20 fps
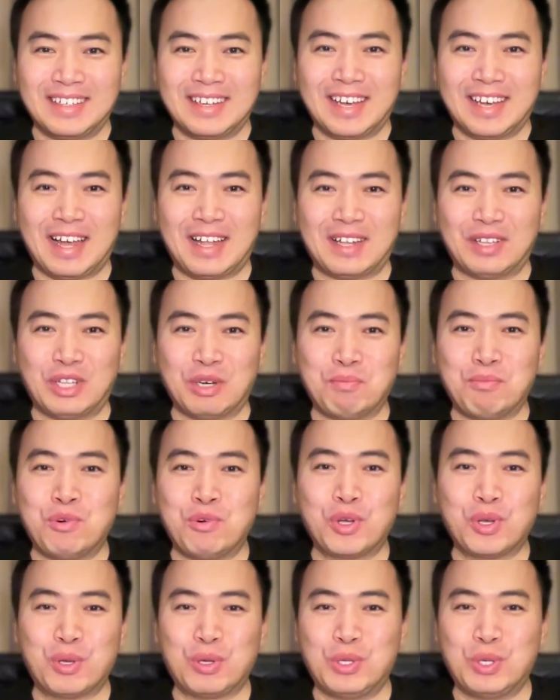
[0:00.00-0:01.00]
And the
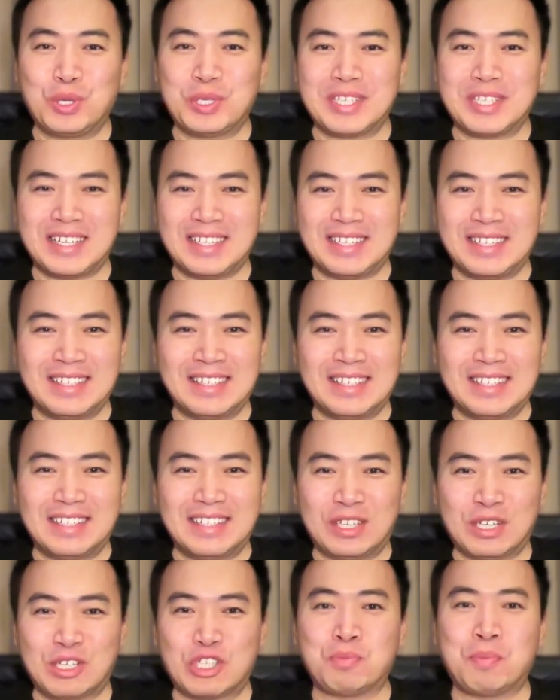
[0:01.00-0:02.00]
more you use it,
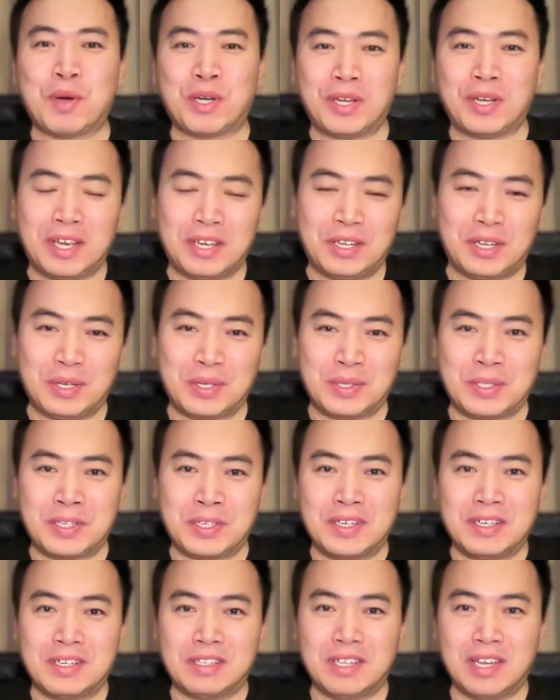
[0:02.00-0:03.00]
the smarter it is.
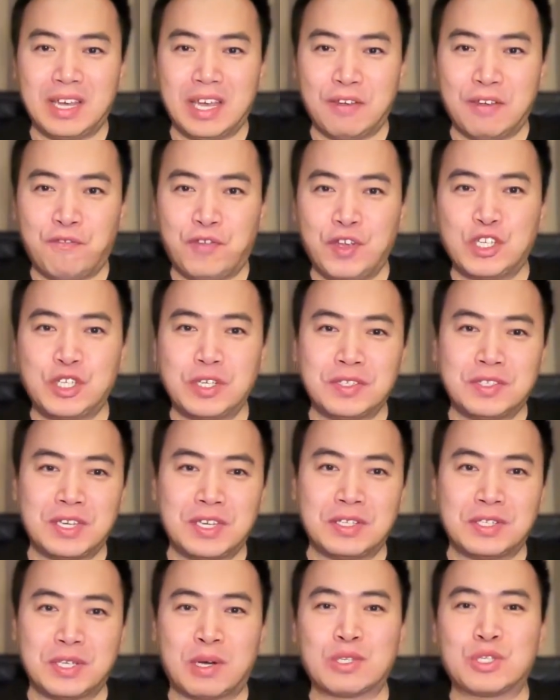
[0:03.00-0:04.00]

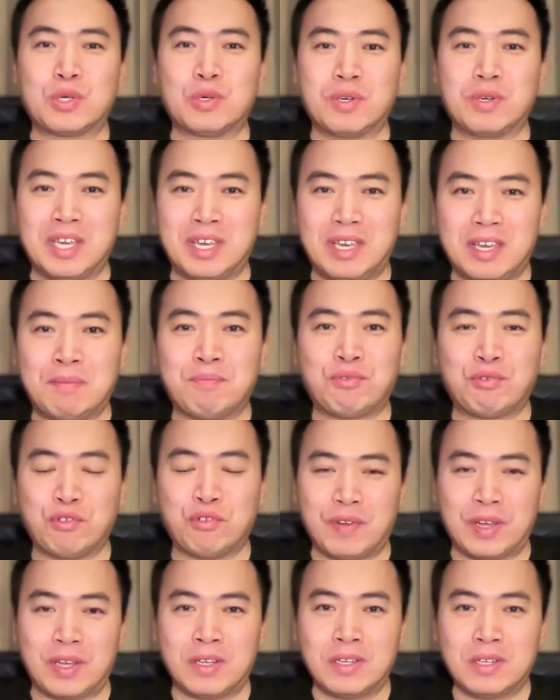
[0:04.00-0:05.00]
Efficiency is also
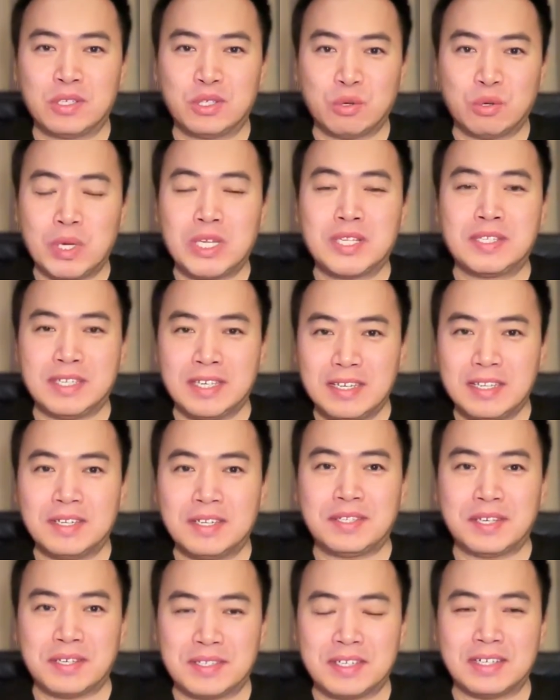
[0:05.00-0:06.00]
improving. So we see
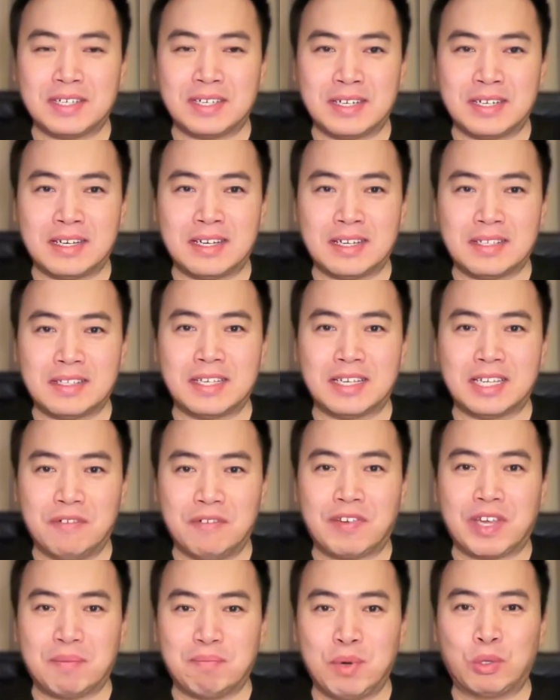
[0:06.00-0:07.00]
this is a, a
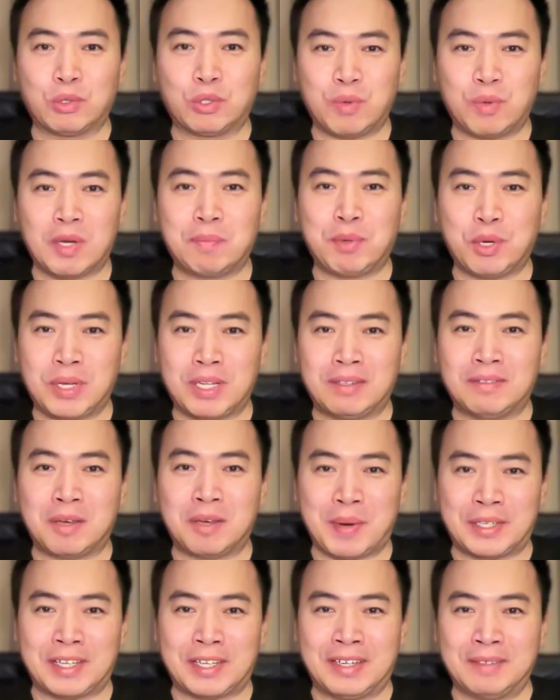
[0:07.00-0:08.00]
significant mode we're building
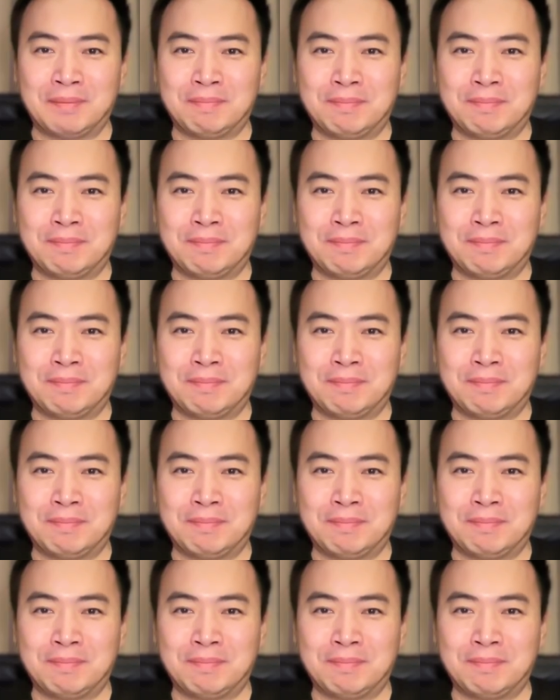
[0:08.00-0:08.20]
day by day.